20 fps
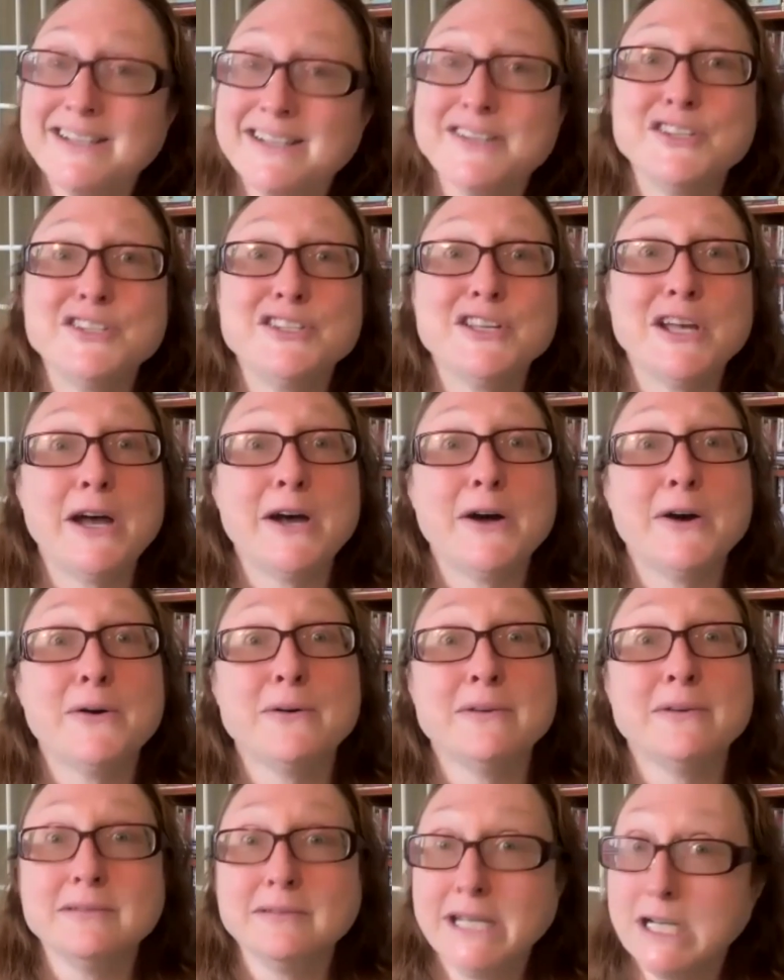
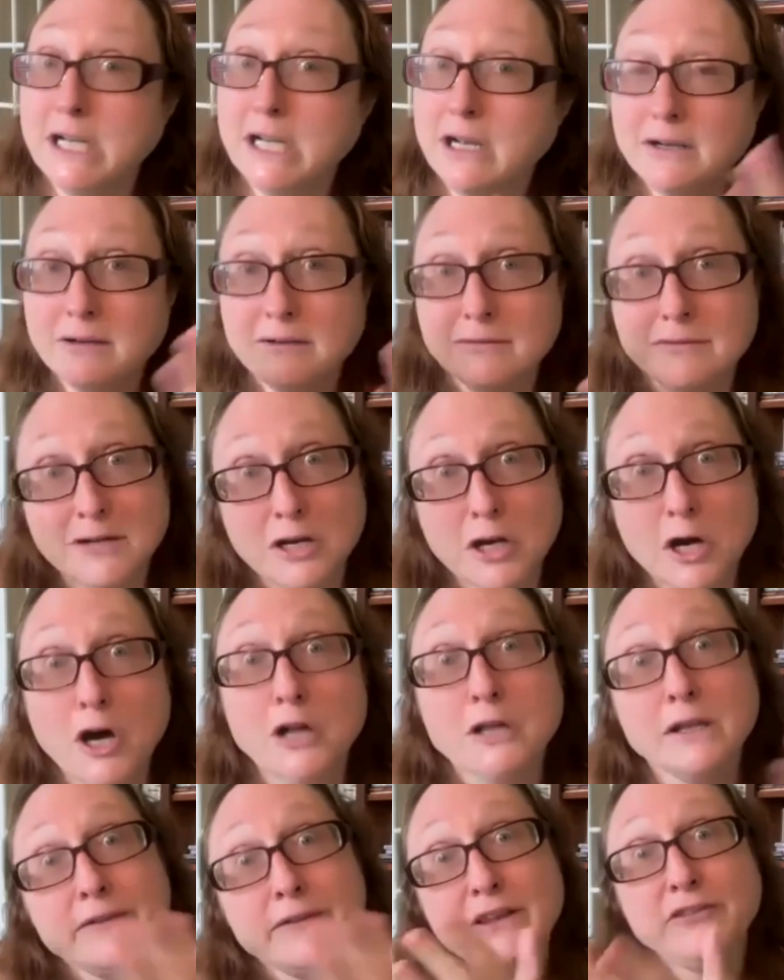So,
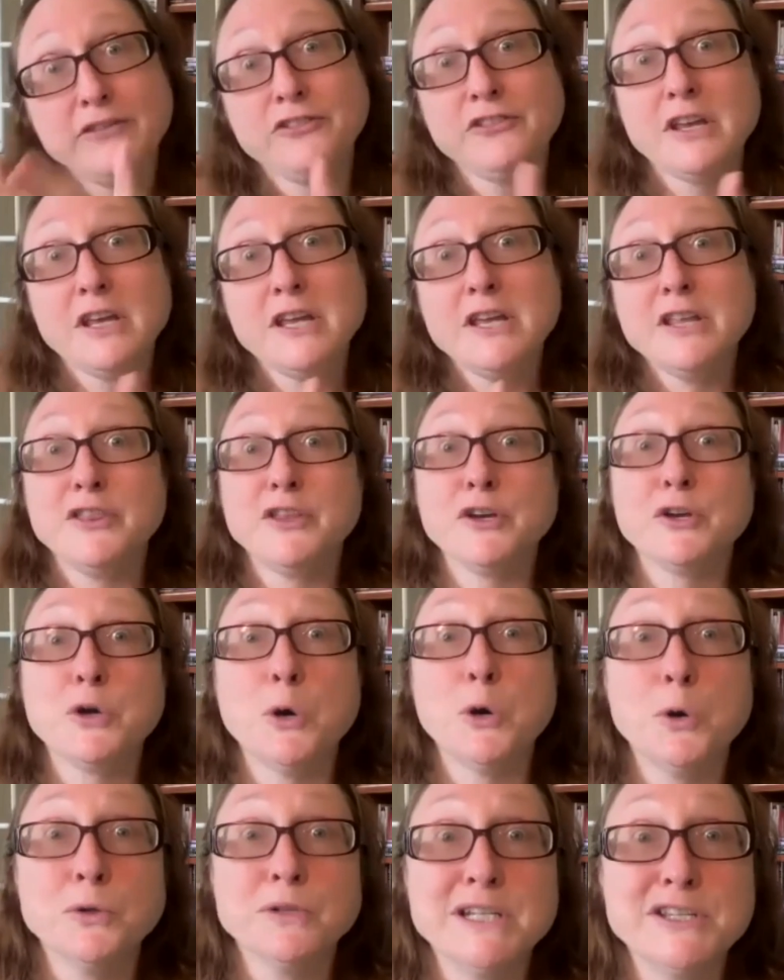all of this, the
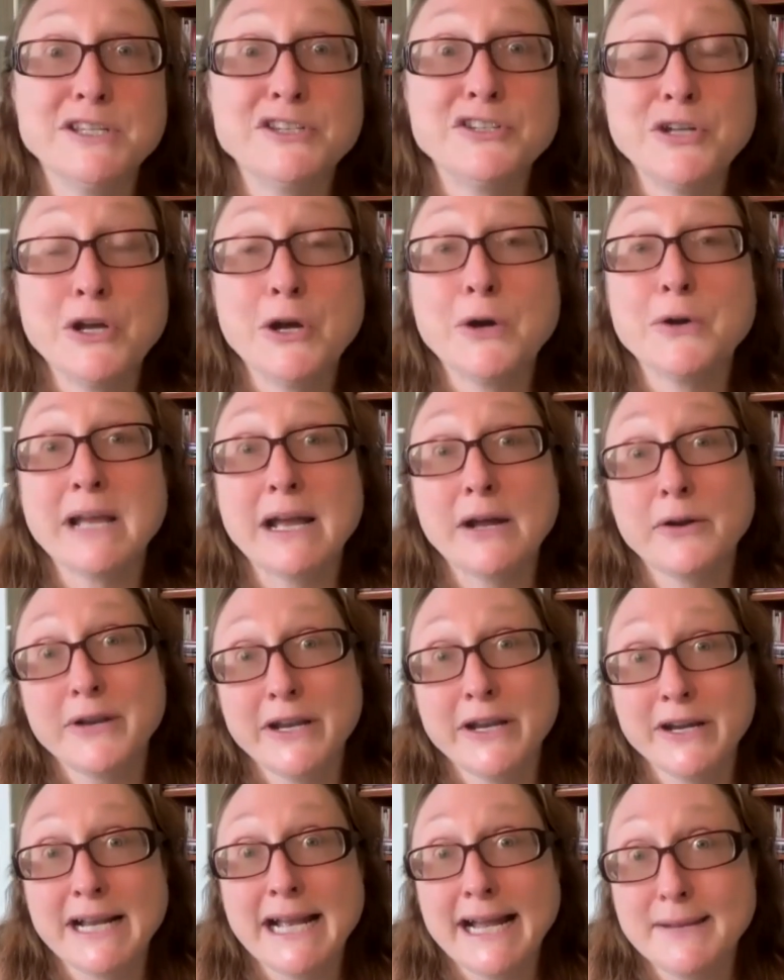cold and snow down
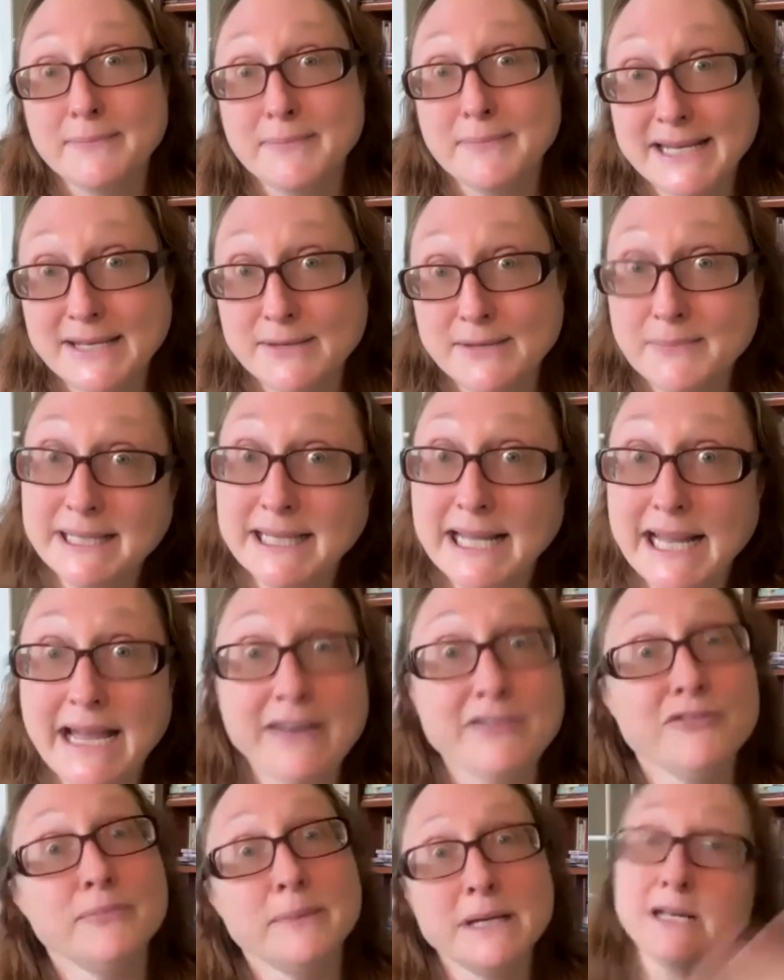here kind of makes me
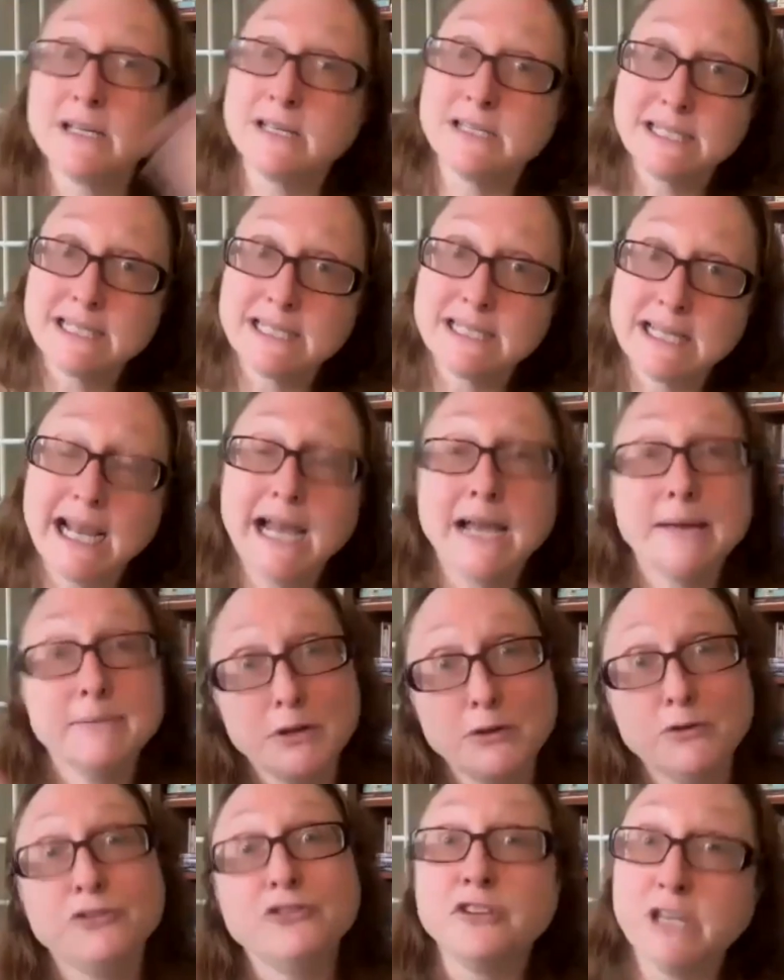laugh because I'm
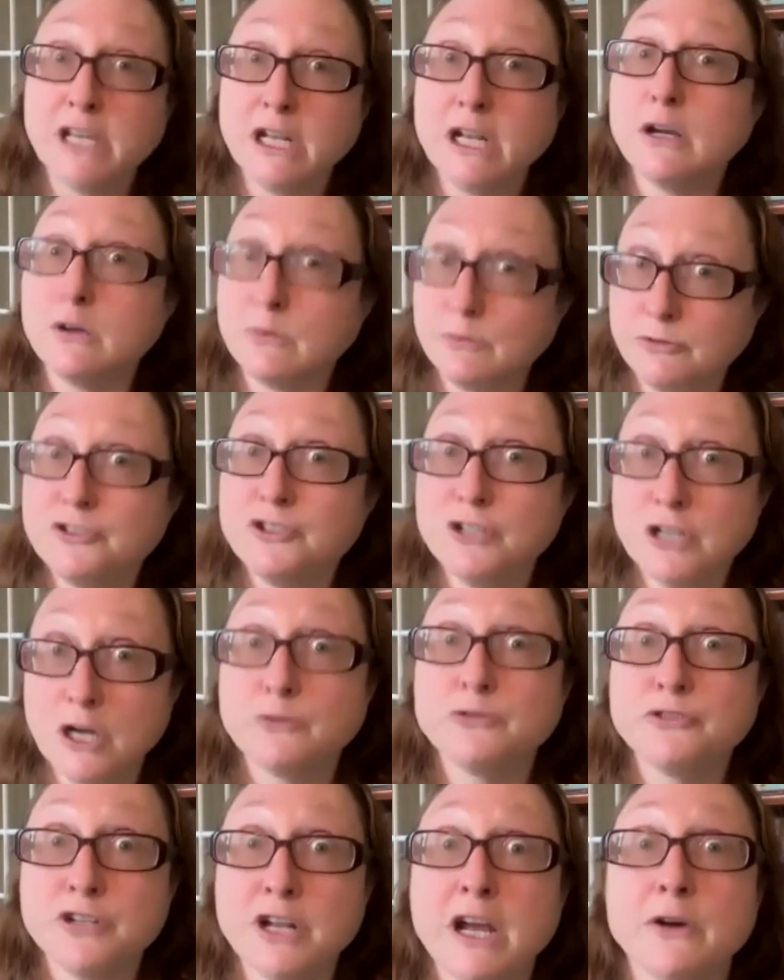used to,
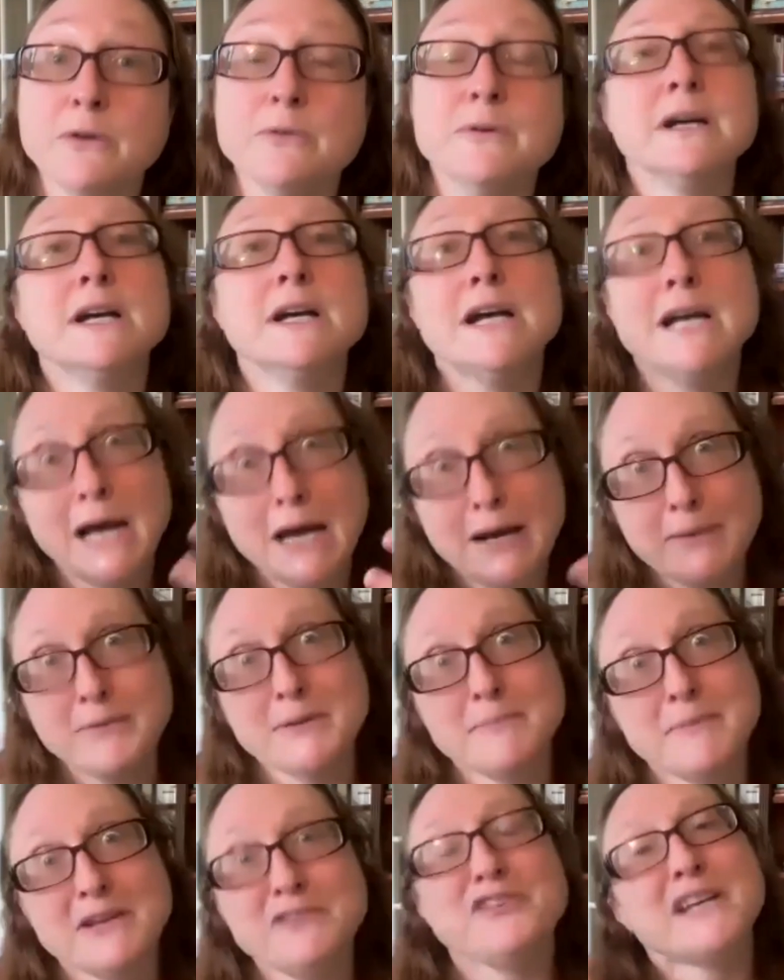snow up
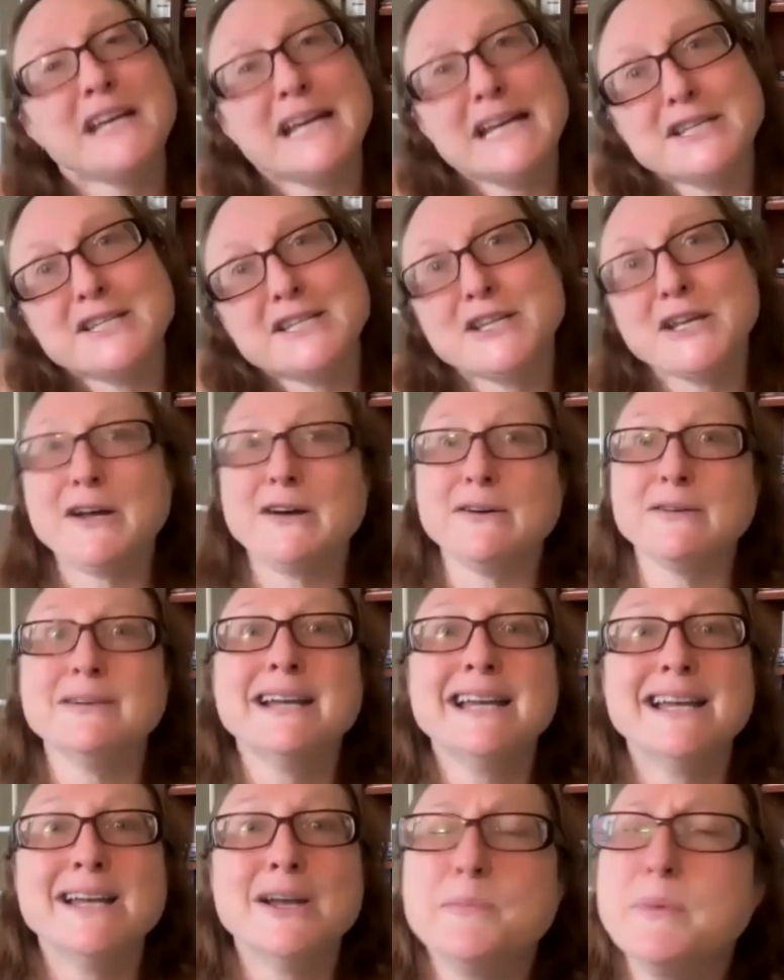in Michigan. So,
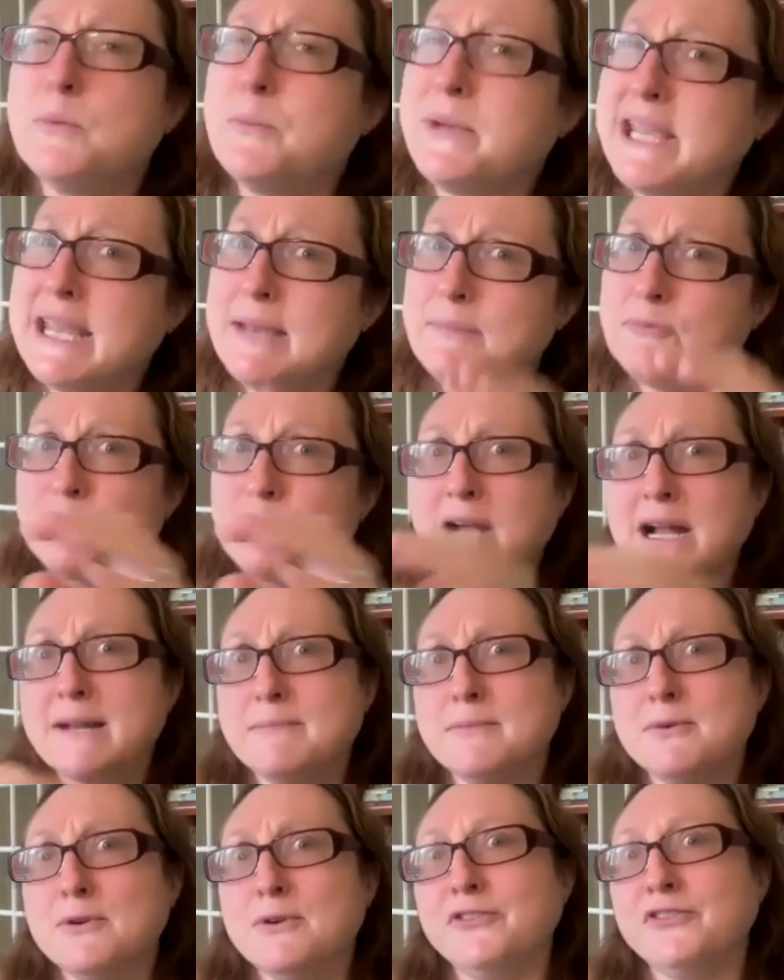but we keep trying
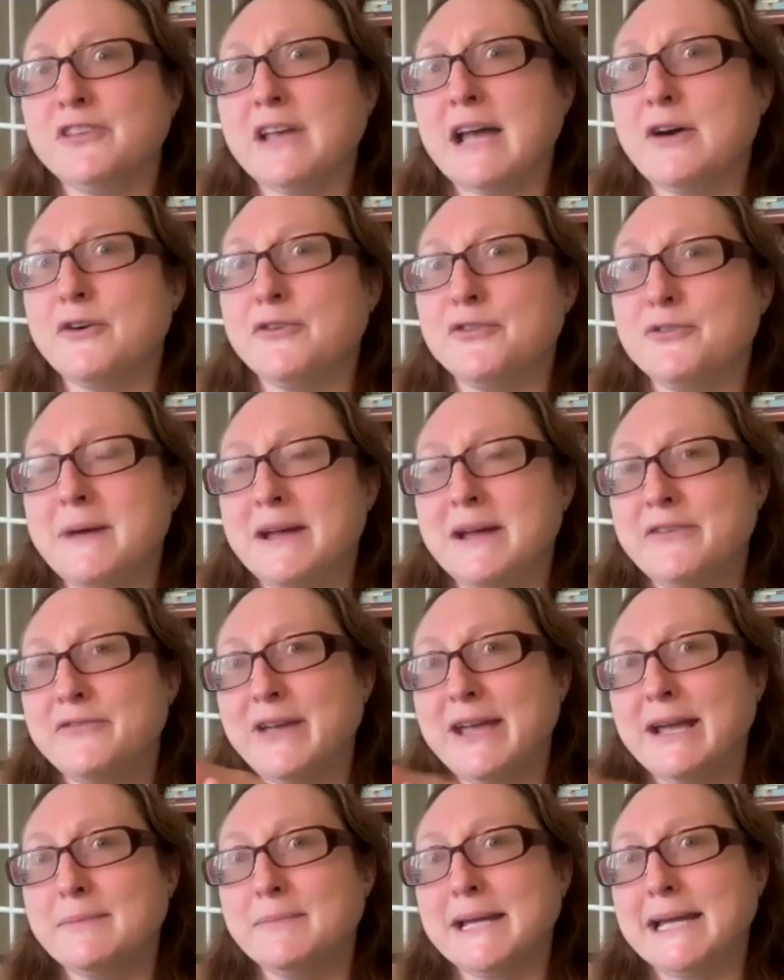to move south, my
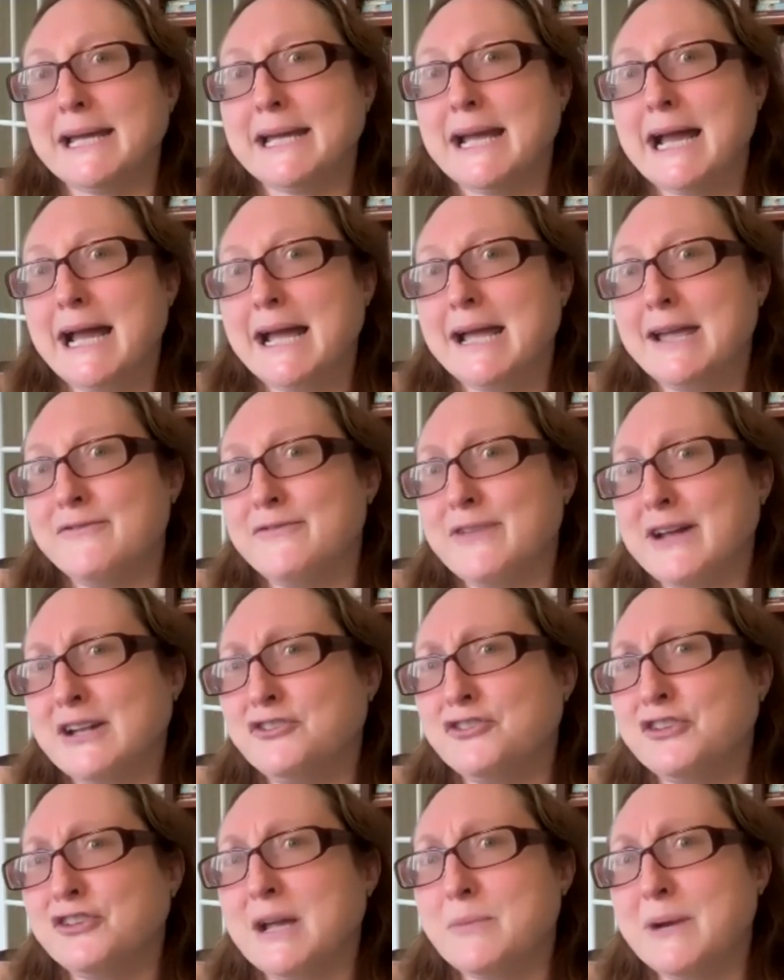family.
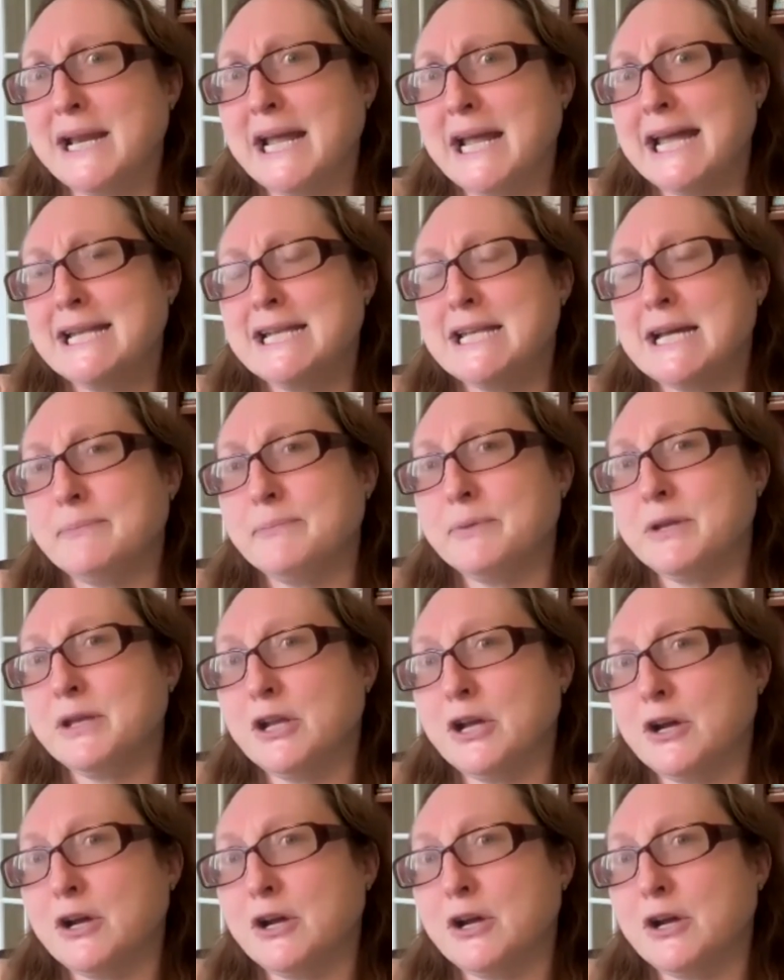Eventually I want to end up,